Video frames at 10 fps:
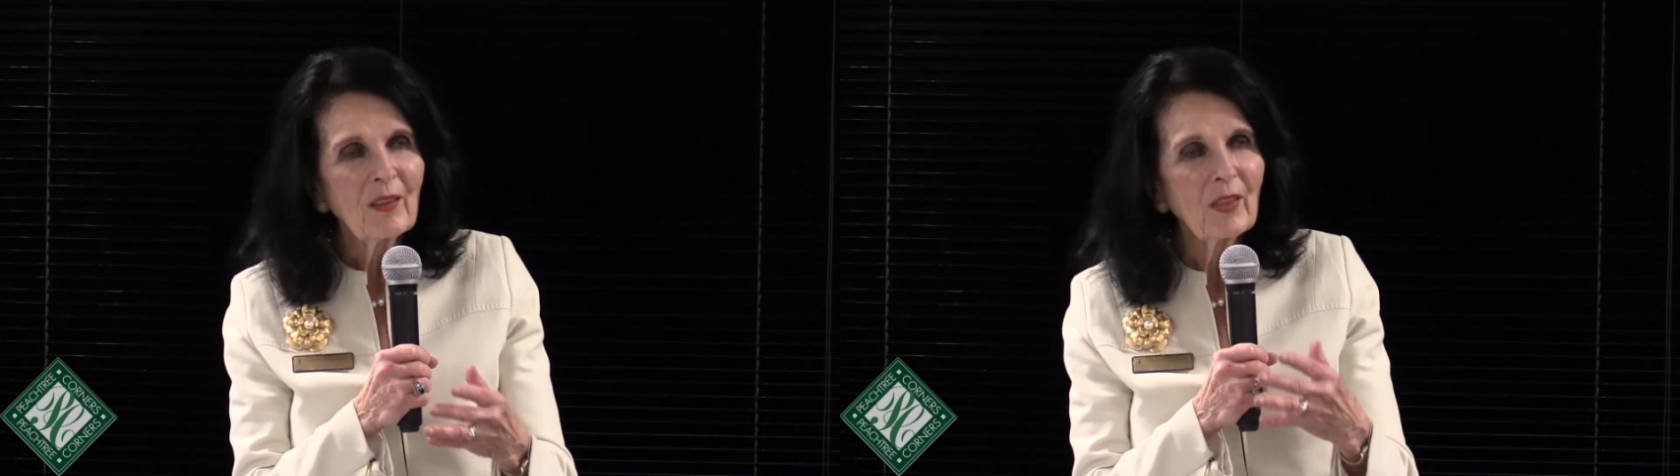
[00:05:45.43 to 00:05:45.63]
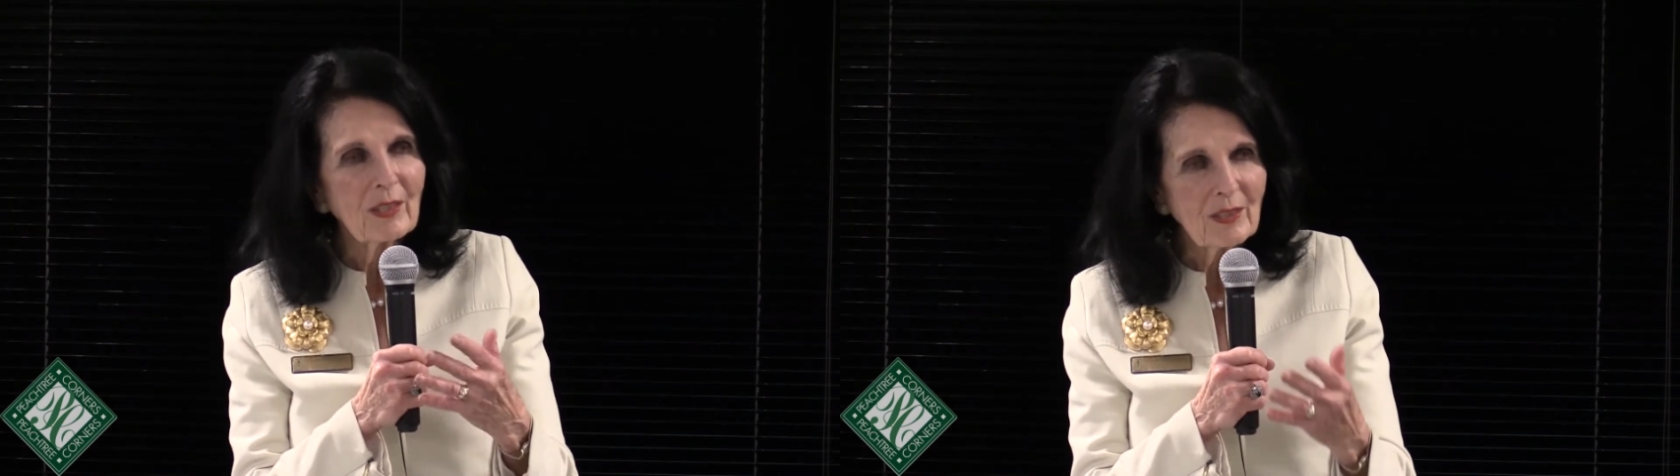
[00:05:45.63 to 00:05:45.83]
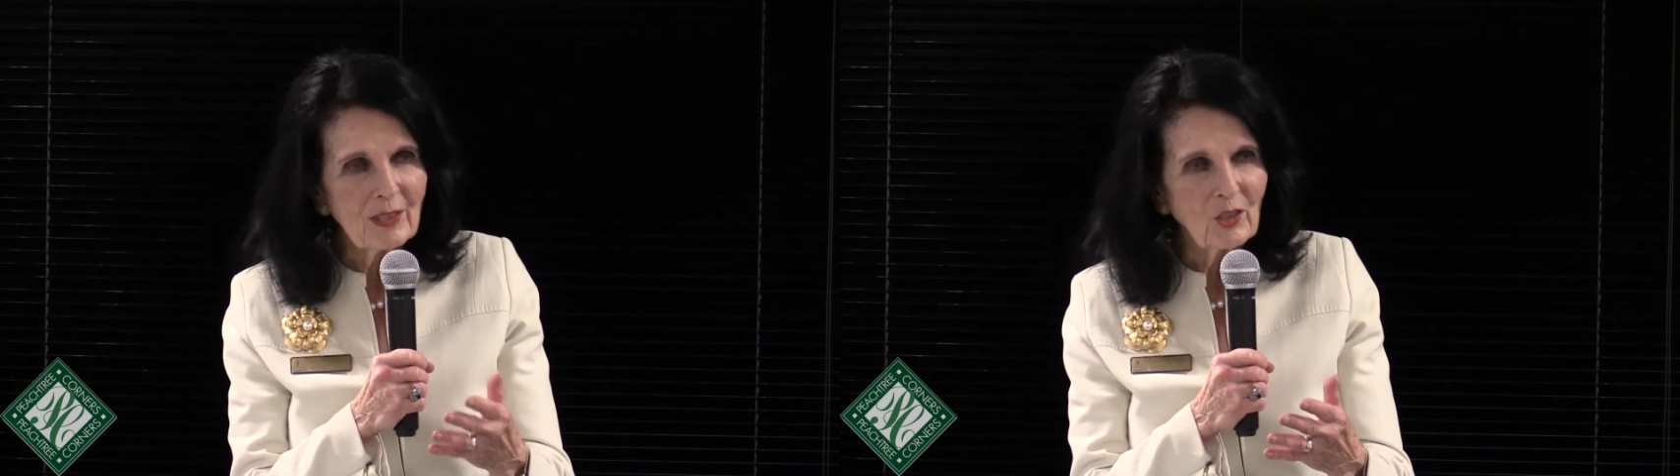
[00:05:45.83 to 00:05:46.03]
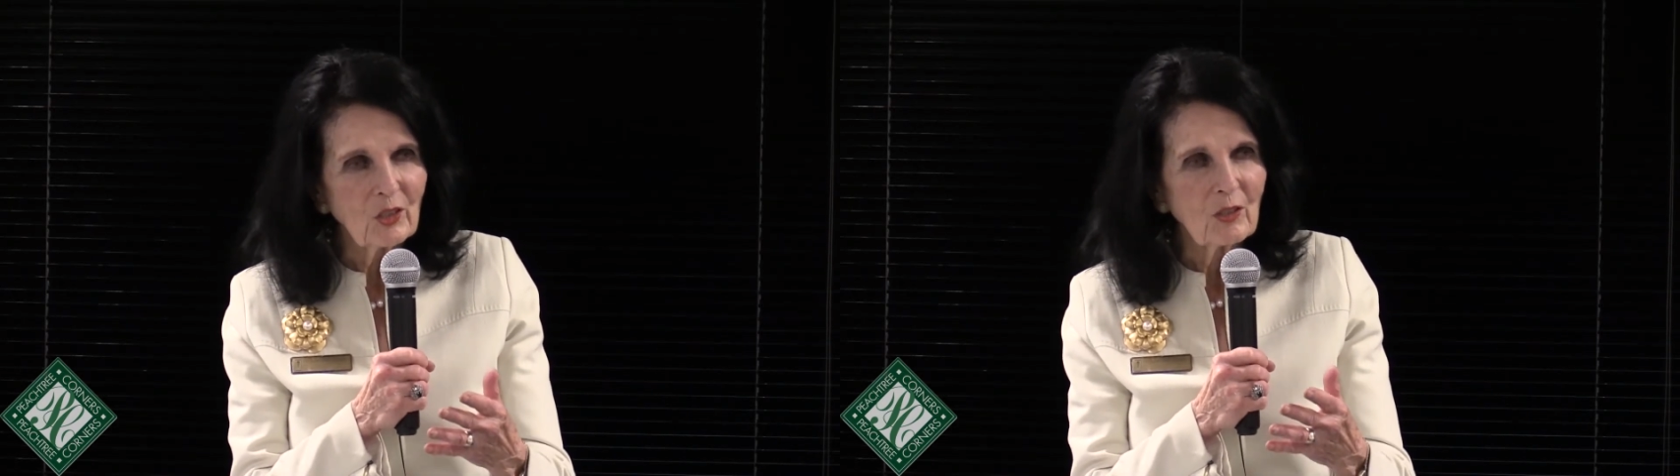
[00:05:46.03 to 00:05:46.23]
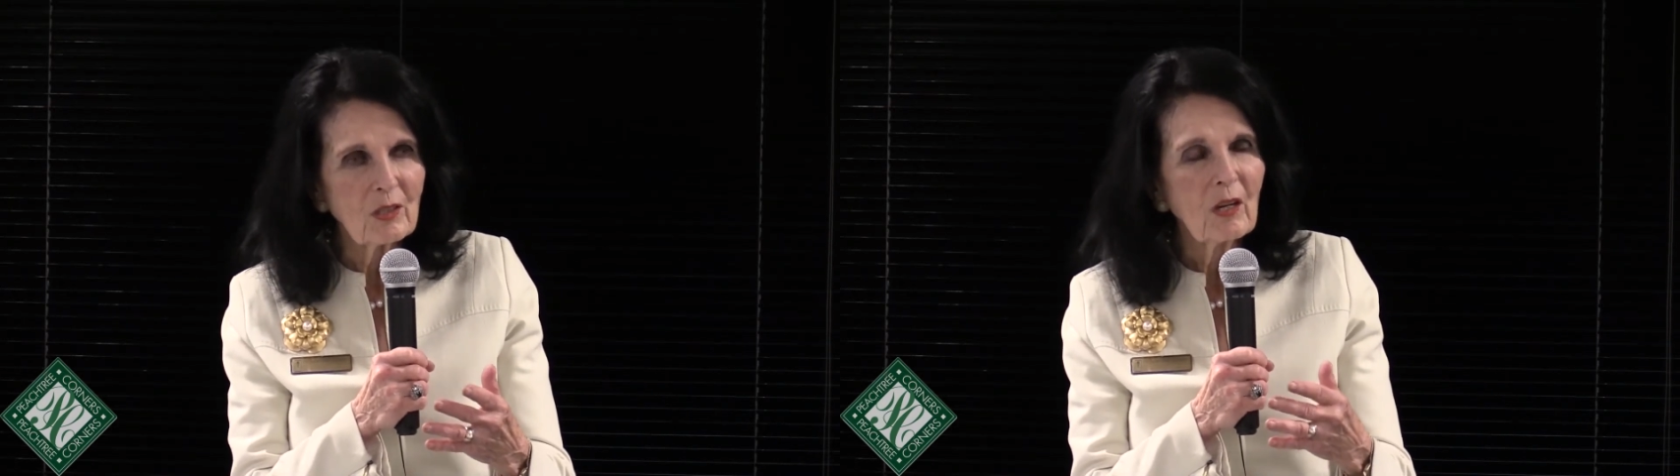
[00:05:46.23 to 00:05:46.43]
that
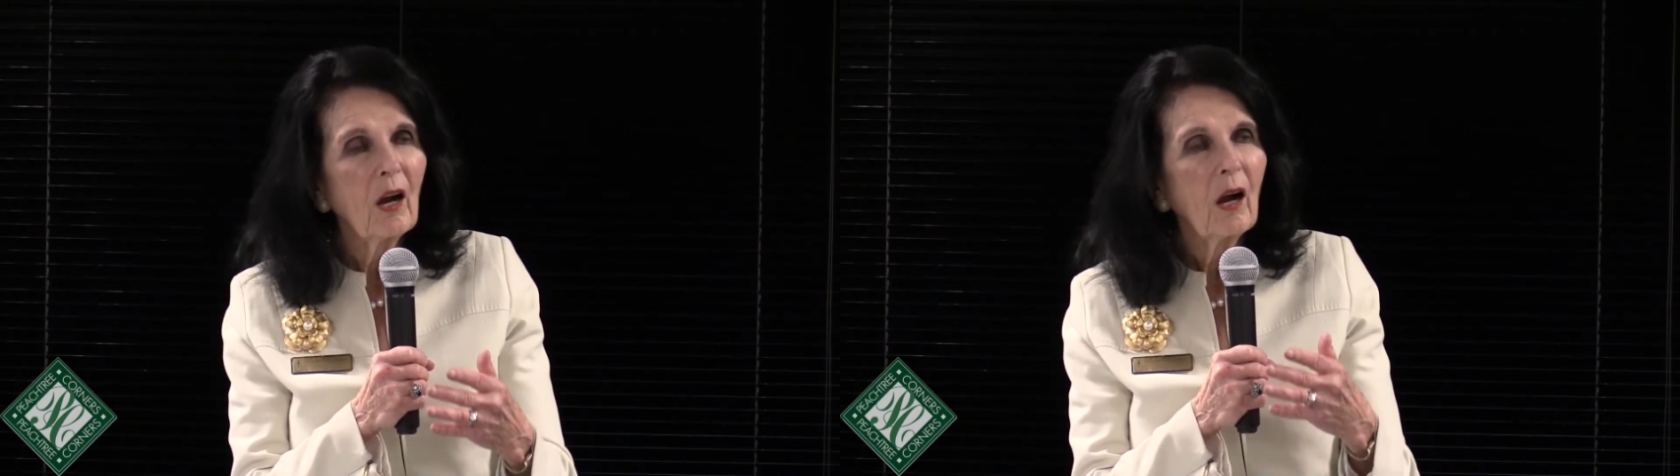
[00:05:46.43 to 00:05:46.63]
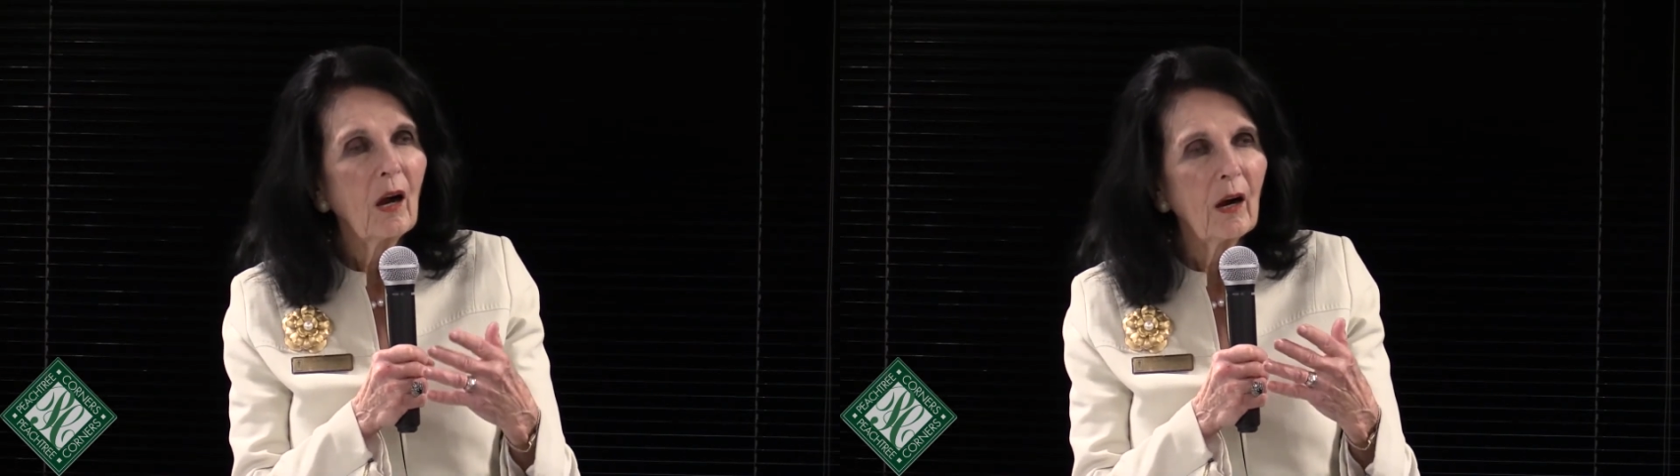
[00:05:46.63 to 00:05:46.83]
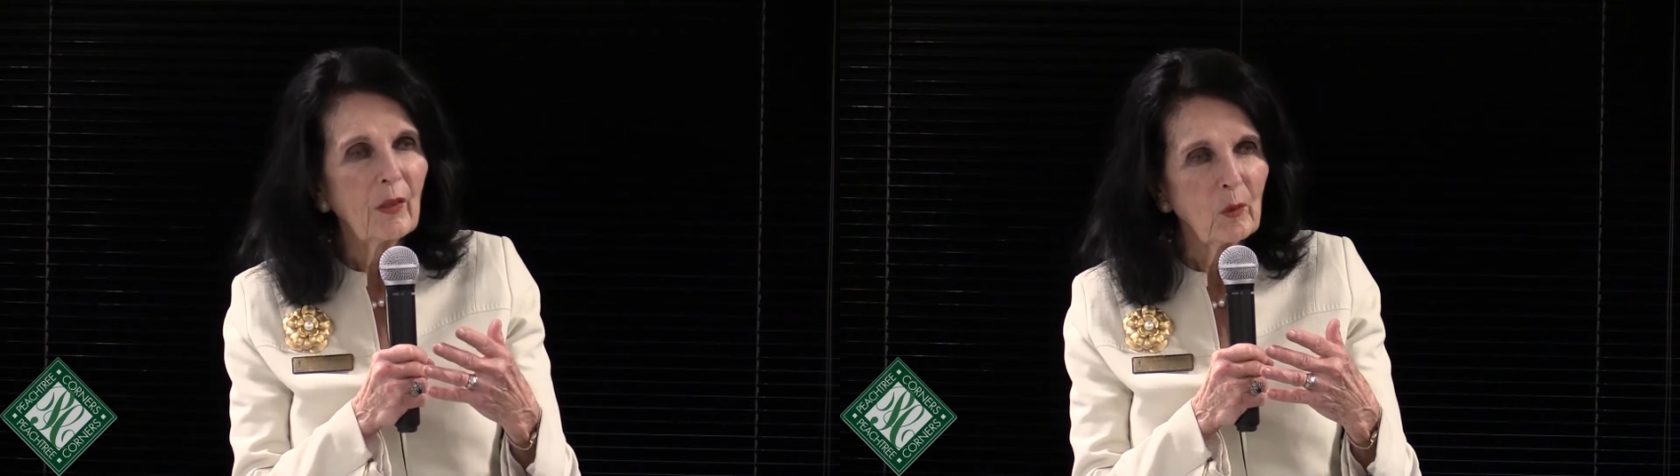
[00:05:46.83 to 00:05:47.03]
teachers are